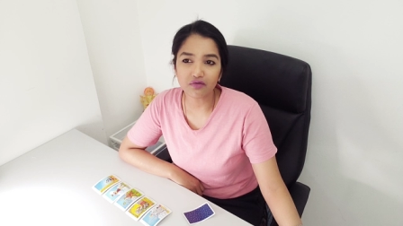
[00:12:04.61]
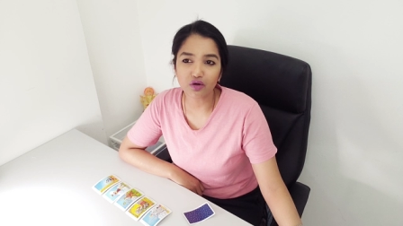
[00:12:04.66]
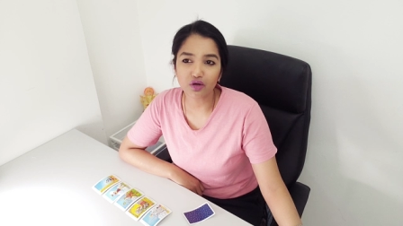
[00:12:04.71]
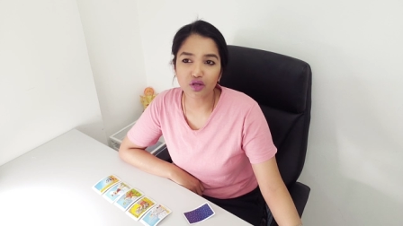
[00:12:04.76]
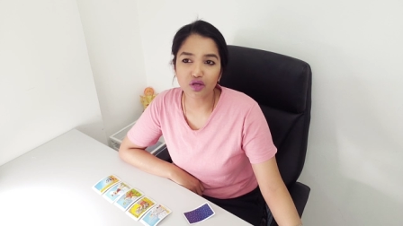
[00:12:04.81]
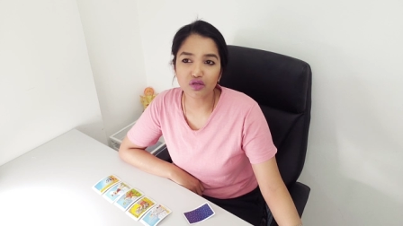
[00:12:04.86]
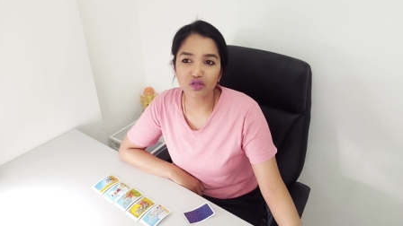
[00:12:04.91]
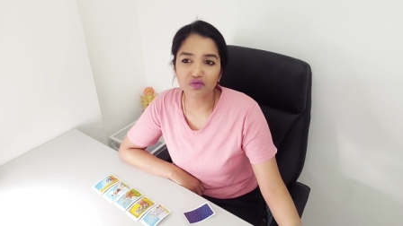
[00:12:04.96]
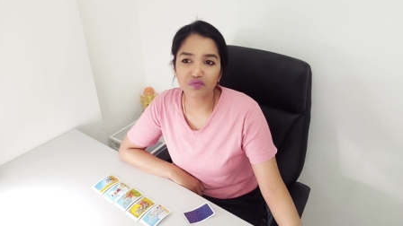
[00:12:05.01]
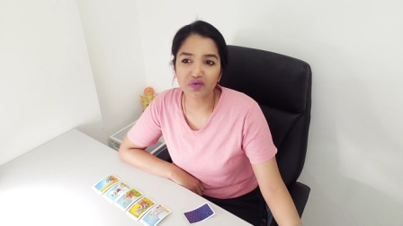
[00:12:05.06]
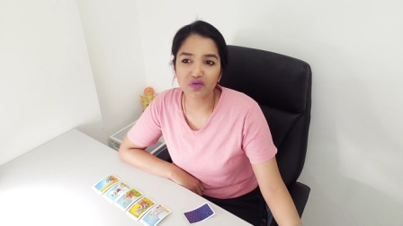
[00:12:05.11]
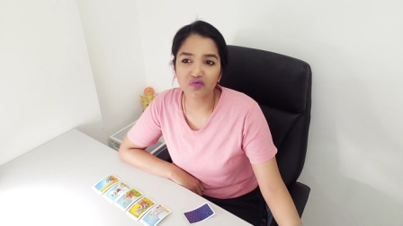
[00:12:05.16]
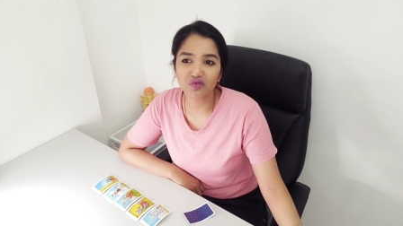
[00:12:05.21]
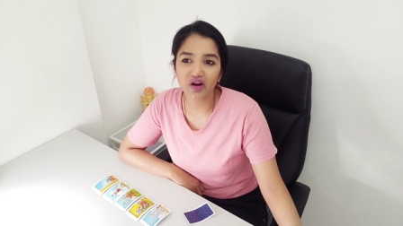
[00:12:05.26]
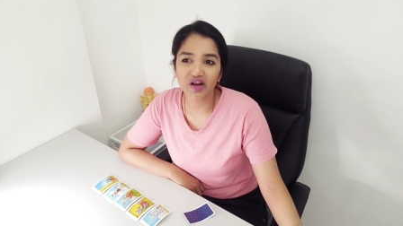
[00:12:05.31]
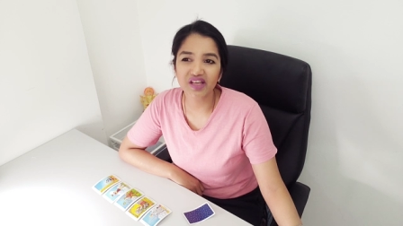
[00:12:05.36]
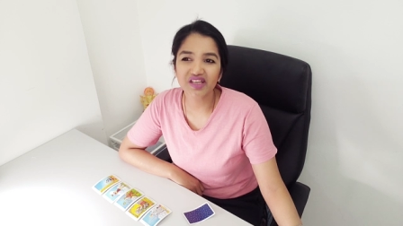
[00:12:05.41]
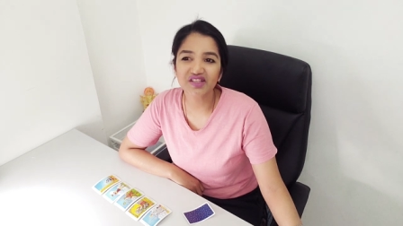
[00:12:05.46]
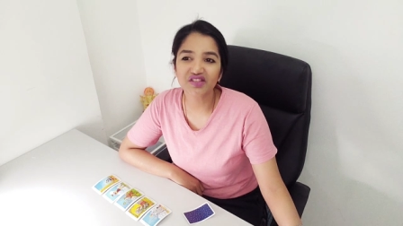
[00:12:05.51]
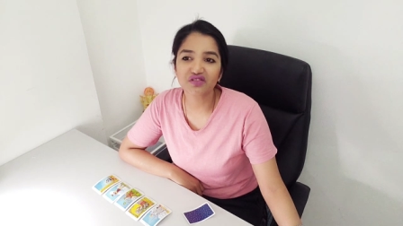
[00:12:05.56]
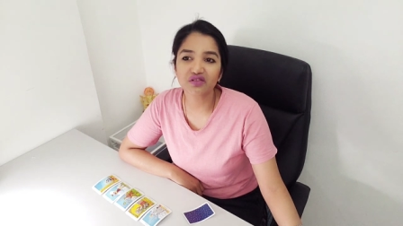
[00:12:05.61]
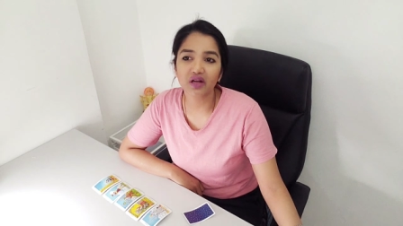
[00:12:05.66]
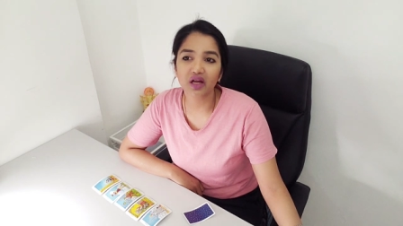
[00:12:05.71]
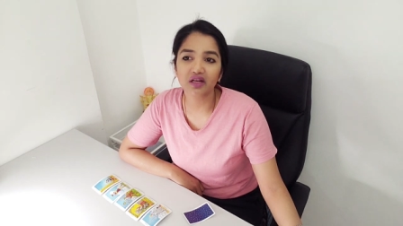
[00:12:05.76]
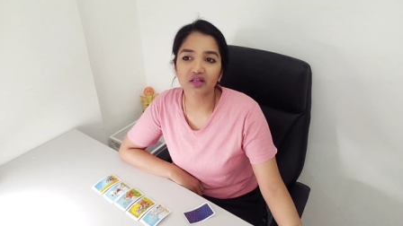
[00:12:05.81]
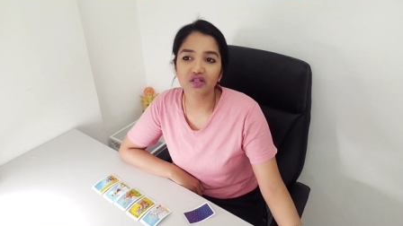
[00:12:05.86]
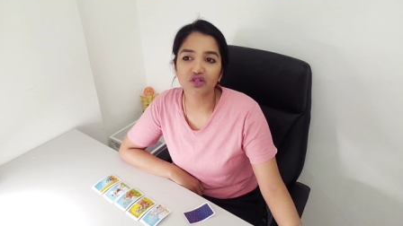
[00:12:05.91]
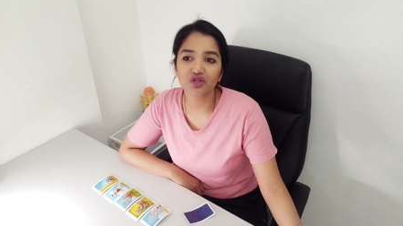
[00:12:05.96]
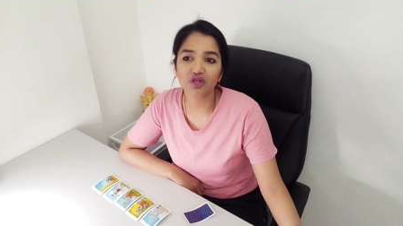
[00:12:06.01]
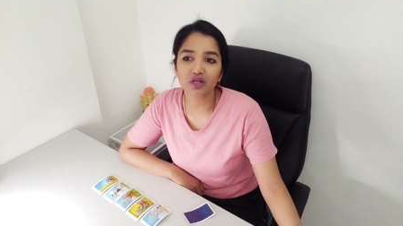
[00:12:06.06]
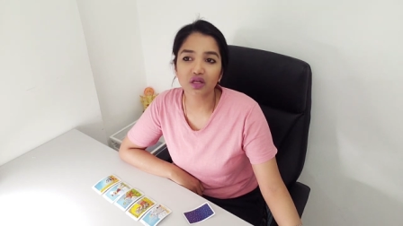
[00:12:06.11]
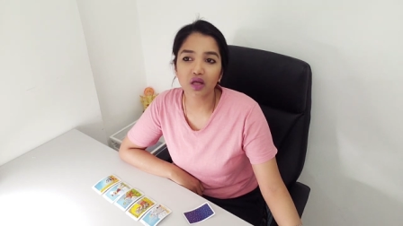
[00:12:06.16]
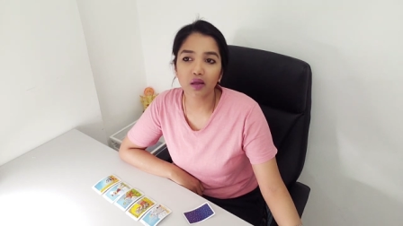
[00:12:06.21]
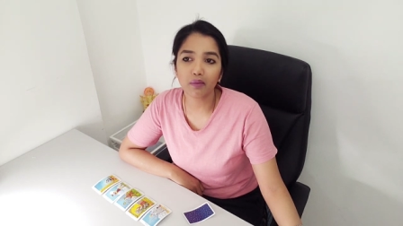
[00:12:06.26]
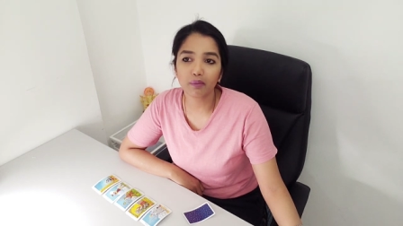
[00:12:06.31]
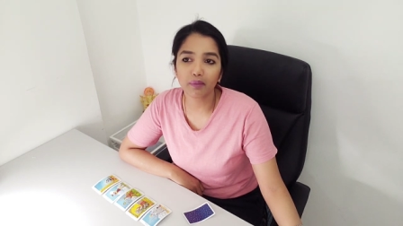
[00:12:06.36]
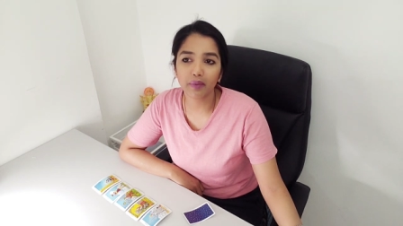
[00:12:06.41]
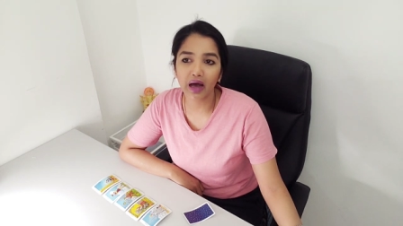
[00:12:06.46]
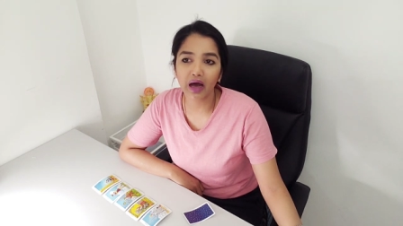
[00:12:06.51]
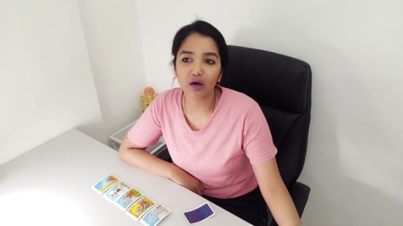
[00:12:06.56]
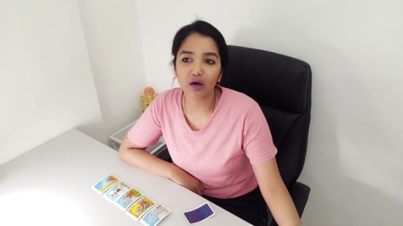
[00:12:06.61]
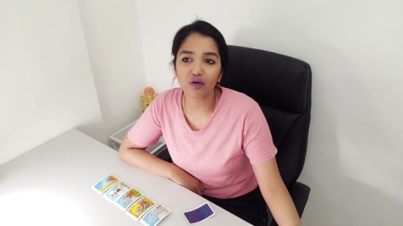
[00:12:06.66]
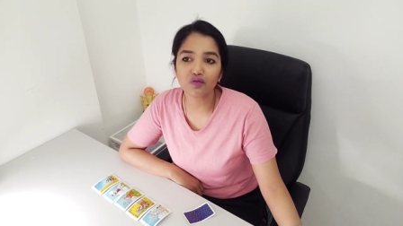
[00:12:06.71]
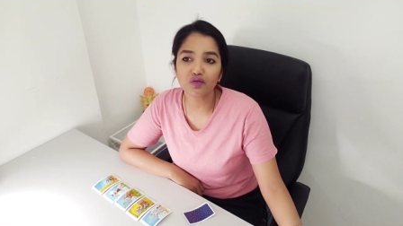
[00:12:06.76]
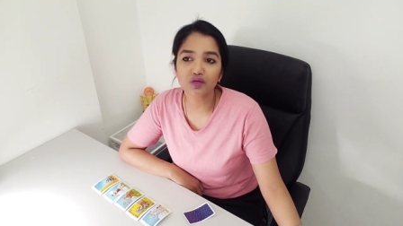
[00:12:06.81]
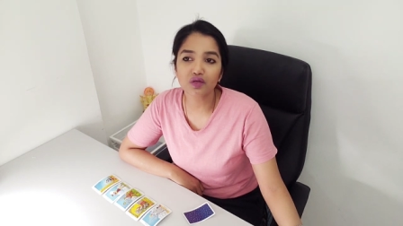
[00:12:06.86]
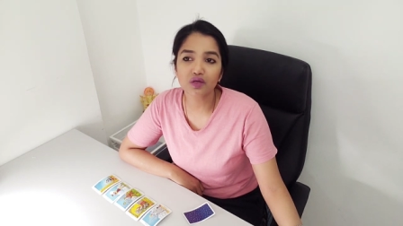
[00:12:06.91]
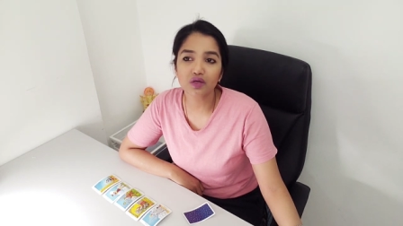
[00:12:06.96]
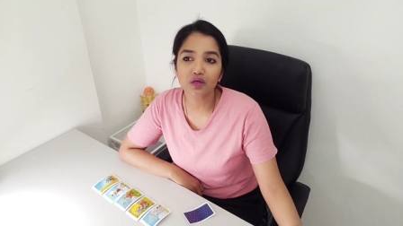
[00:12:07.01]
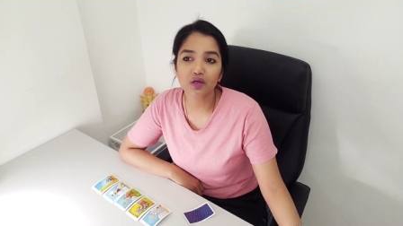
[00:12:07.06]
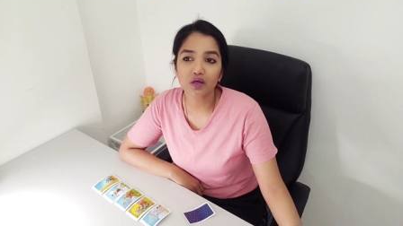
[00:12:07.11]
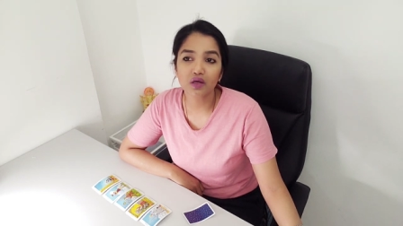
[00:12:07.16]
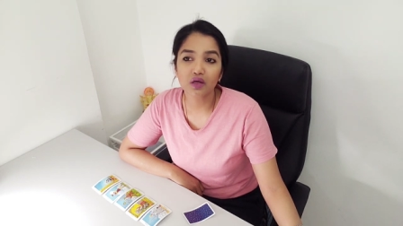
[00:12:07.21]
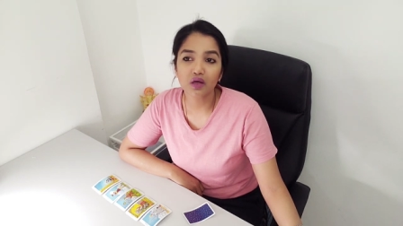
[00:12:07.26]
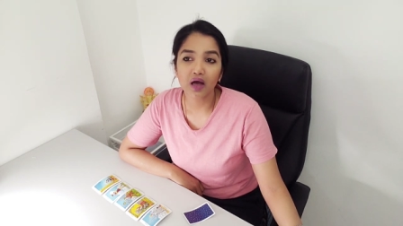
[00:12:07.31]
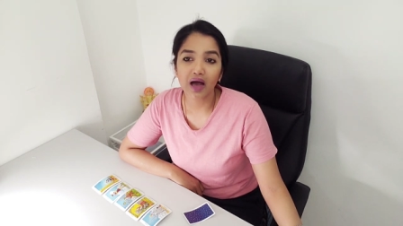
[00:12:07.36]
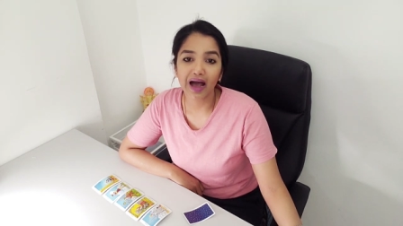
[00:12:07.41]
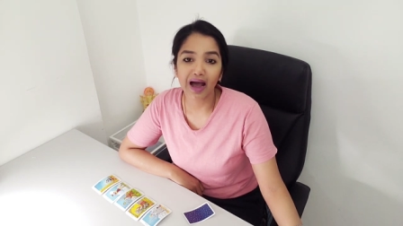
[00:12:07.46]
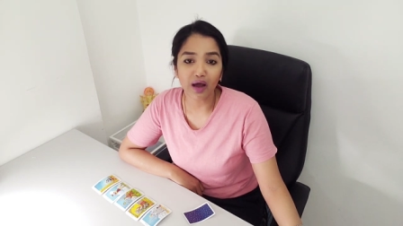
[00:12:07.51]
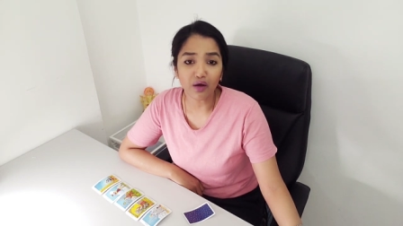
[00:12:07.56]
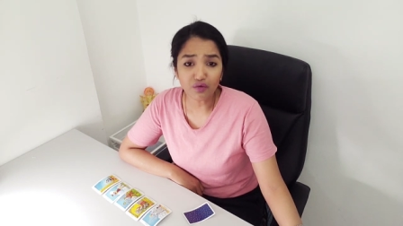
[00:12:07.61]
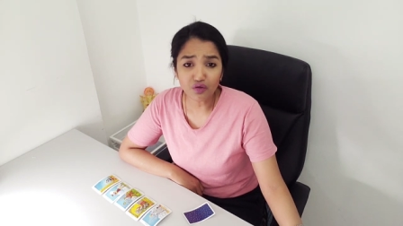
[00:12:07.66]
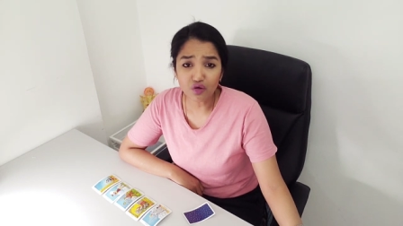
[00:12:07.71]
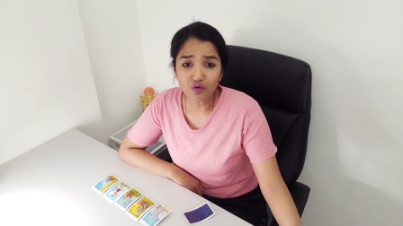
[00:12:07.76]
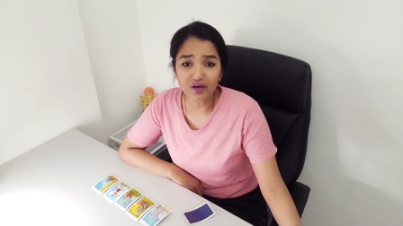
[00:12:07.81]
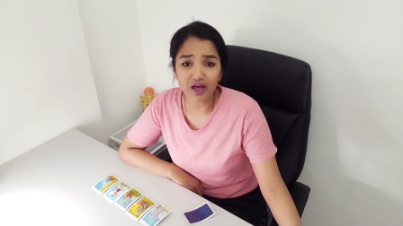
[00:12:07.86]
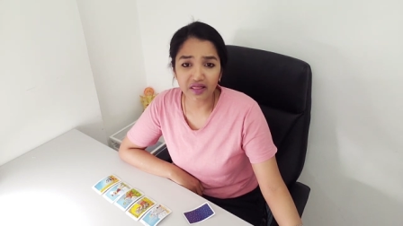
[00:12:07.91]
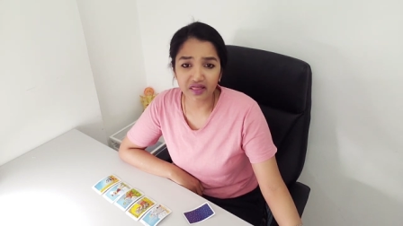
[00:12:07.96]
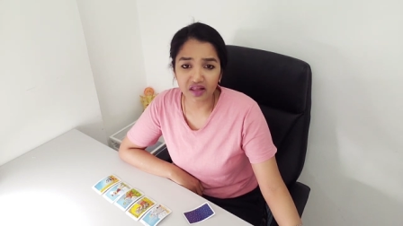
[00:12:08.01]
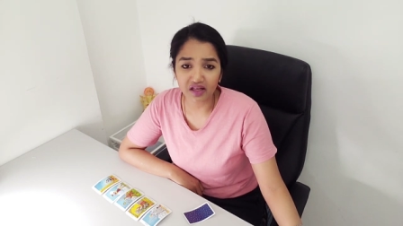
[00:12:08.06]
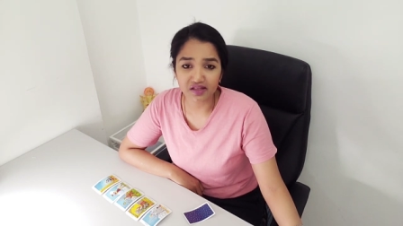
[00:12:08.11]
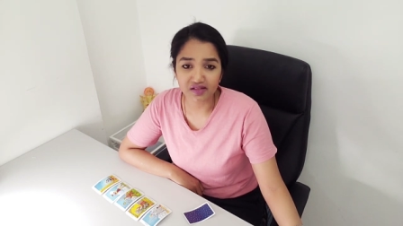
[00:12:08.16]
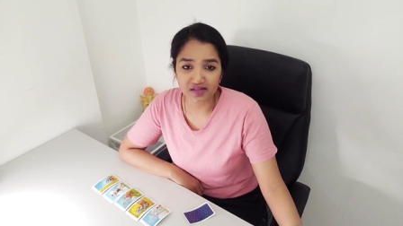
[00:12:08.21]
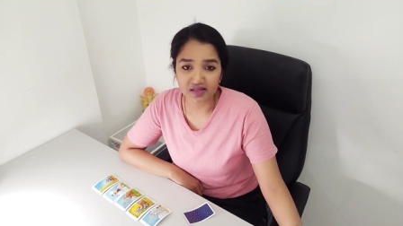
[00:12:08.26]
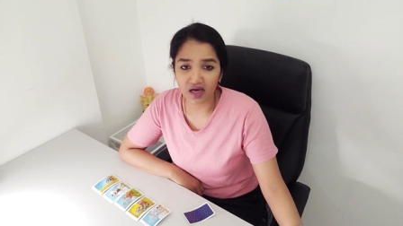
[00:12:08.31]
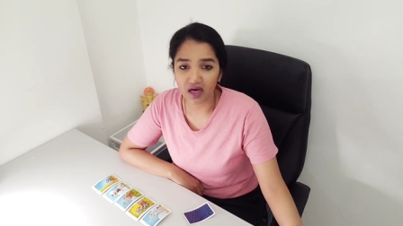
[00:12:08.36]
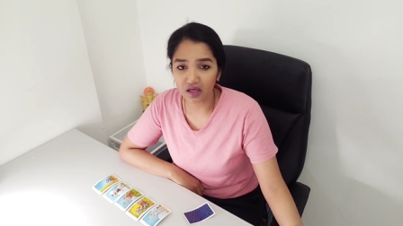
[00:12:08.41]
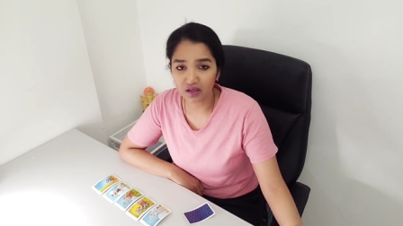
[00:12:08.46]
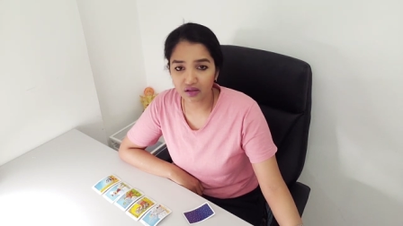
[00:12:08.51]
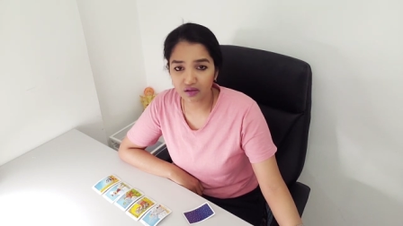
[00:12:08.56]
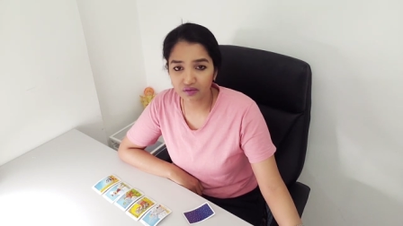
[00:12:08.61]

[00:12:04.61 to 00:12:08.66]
you to be very strategic about how you get things done.